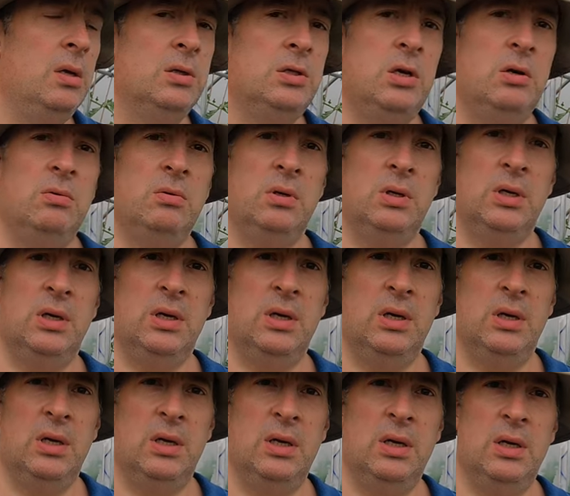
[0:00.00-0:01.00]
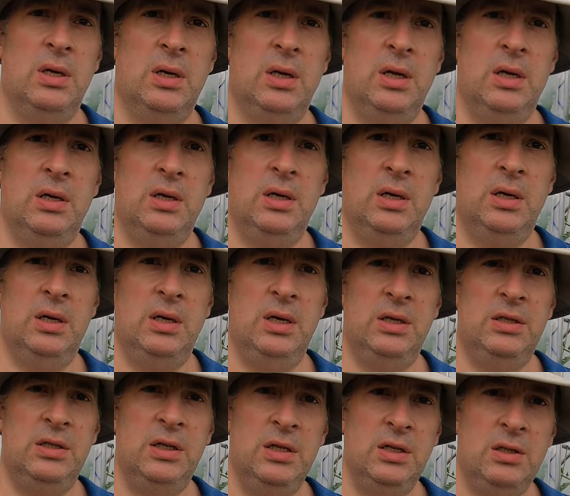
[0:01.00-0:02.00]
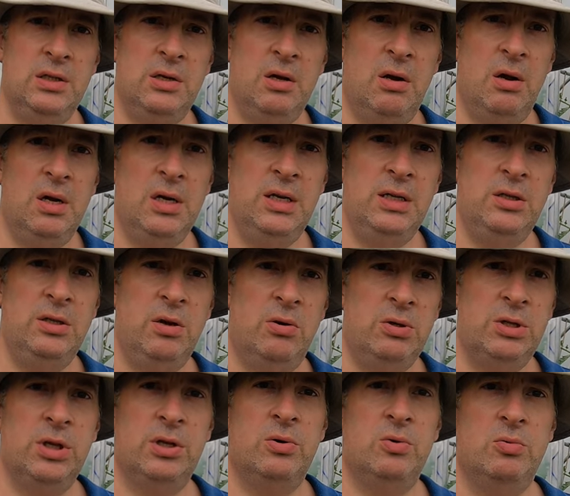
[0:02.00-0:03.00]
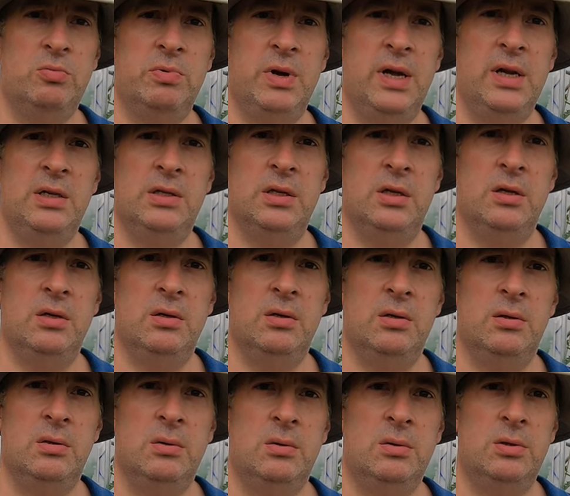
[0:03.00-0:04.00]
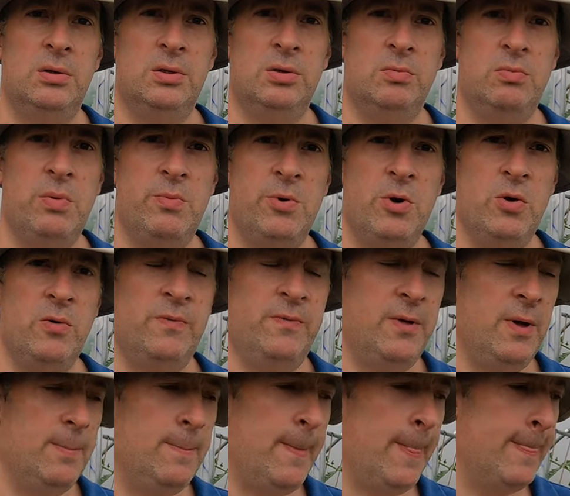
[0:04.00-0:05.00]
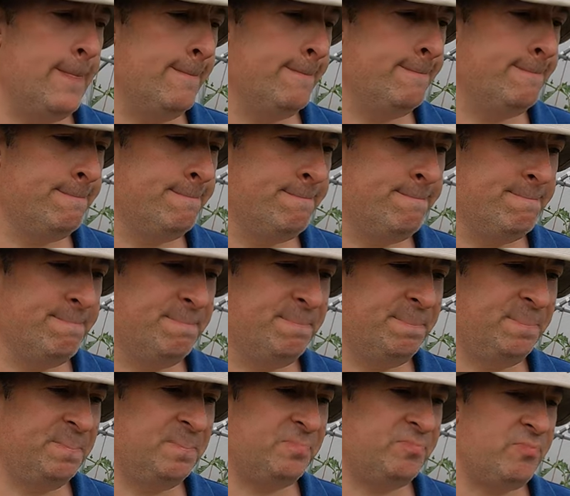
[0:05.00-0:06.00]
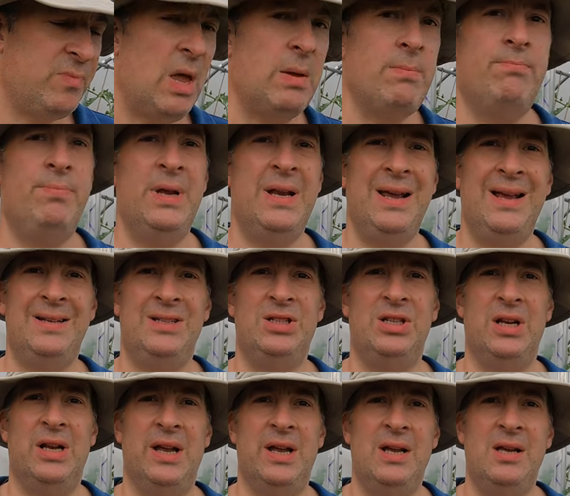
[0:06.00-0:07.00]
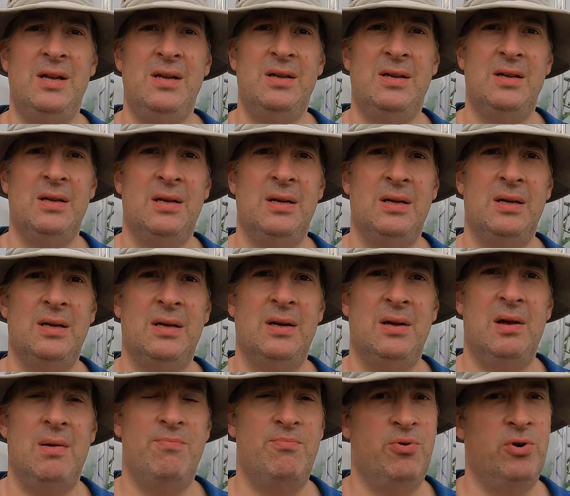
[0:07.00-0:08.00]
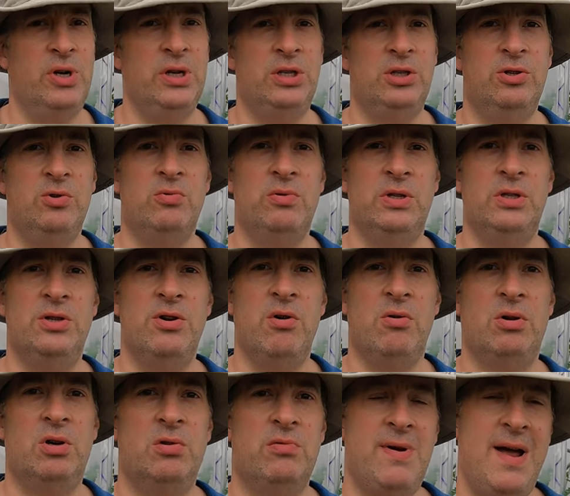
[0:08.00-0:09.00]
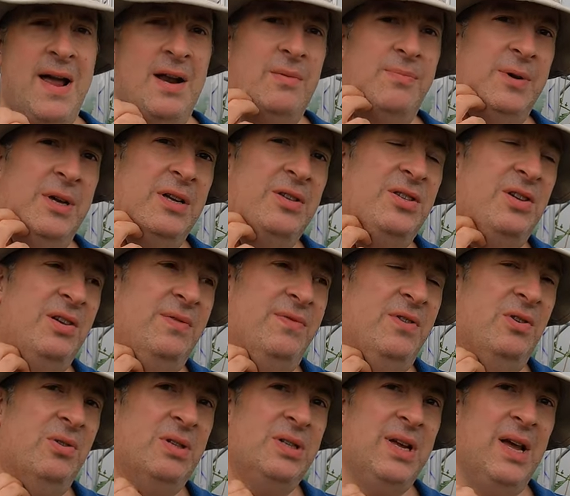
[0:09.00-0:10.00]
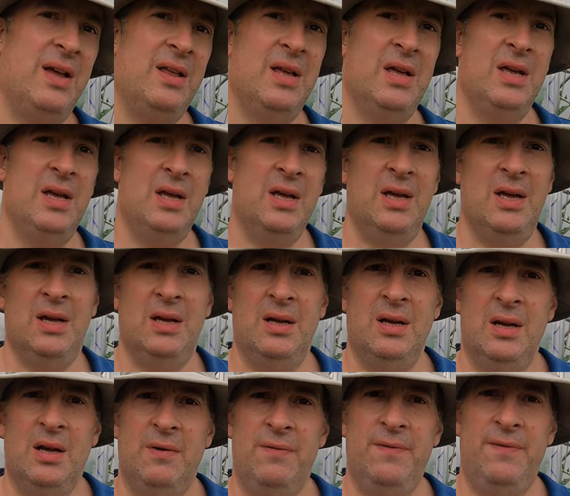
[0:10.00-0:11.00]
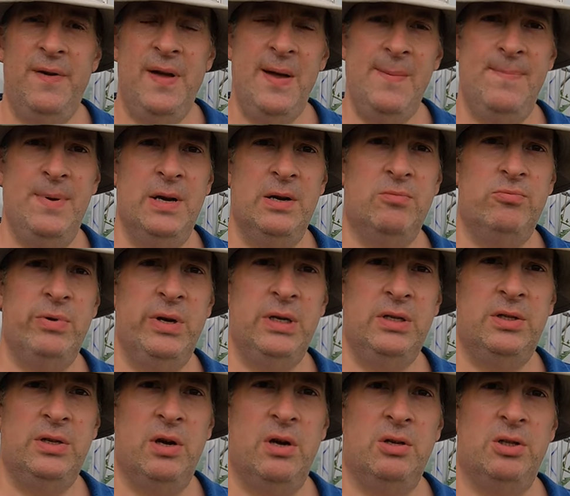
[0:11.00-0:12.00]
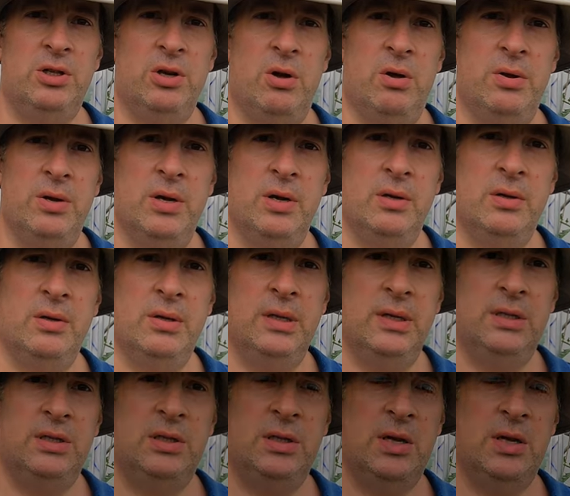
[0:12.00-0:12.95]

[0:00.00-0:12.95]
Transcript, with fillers: So it's an entirely logical reason to remove them, but actually I'm pretty sure it's not correct, because I've looked at a fair bit of research on this